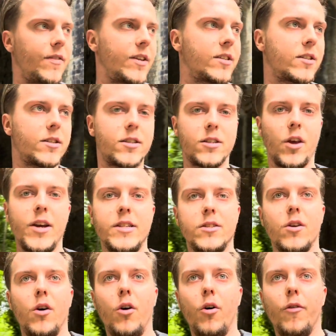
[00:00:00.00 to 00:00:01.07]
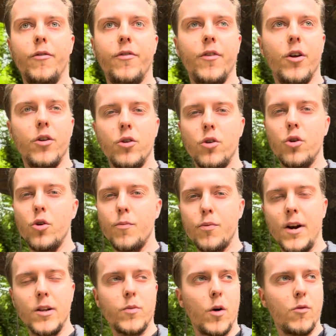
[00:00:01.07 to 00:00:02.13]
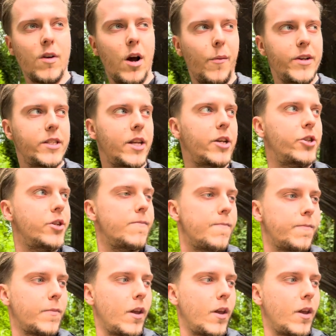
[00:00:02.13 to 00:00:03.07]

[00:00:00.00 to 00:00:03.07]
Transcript: is the site of New Bradwell Railway Station.